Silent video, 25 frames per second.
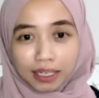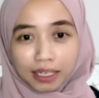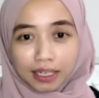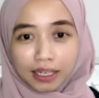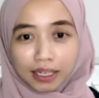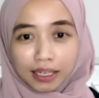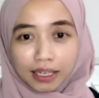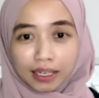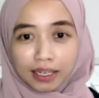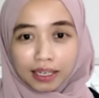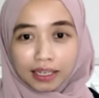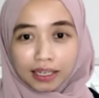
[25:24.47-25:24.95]

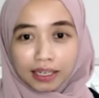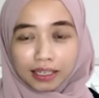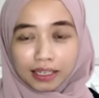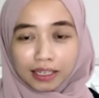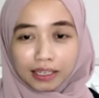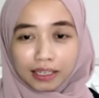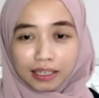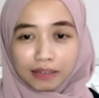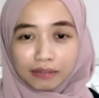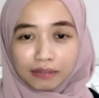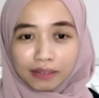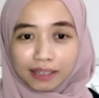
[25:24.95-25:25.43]
And
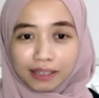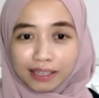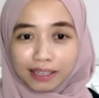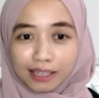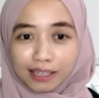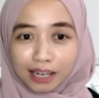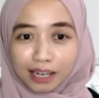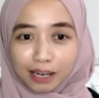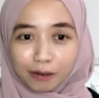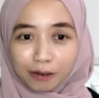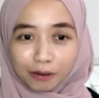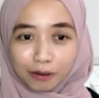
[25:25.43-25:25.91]
even
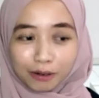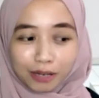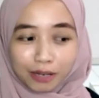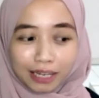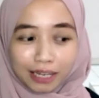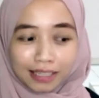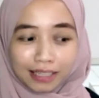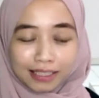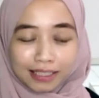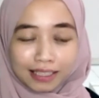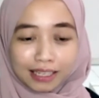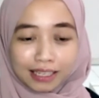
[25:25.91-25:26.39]
now,
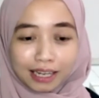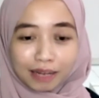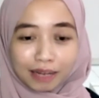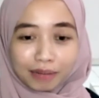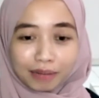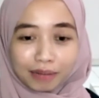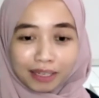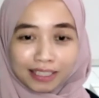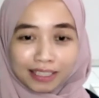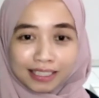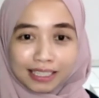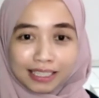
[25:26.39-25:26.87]
actually,
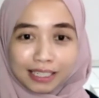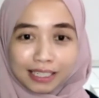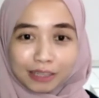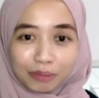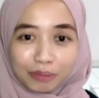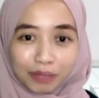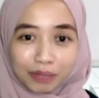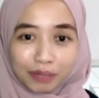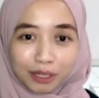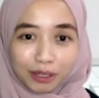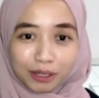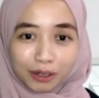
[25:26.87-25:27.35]
I'm actually in
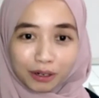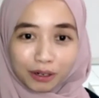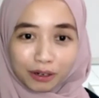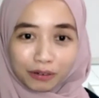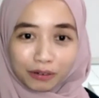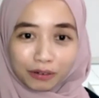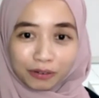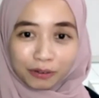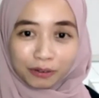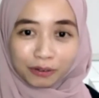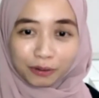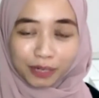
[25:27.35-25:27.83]
the middle
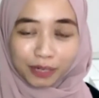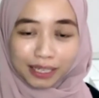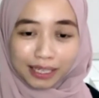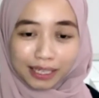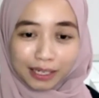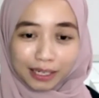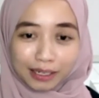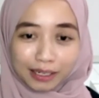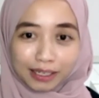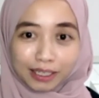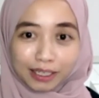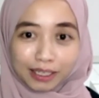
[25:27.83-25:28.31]
of
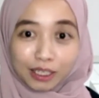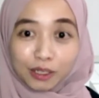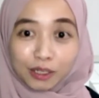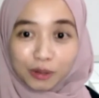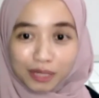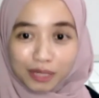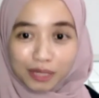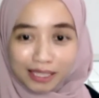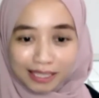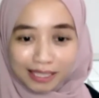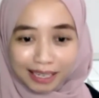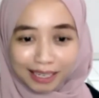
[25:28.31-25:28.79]
creating
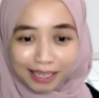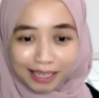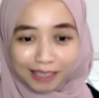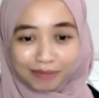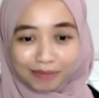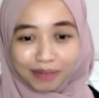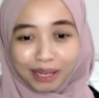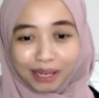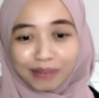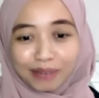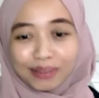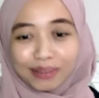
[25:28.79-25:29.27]
new designs,
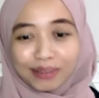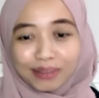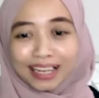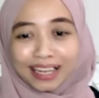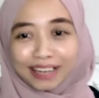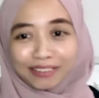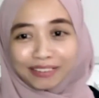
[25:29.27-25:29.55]
but I haven't have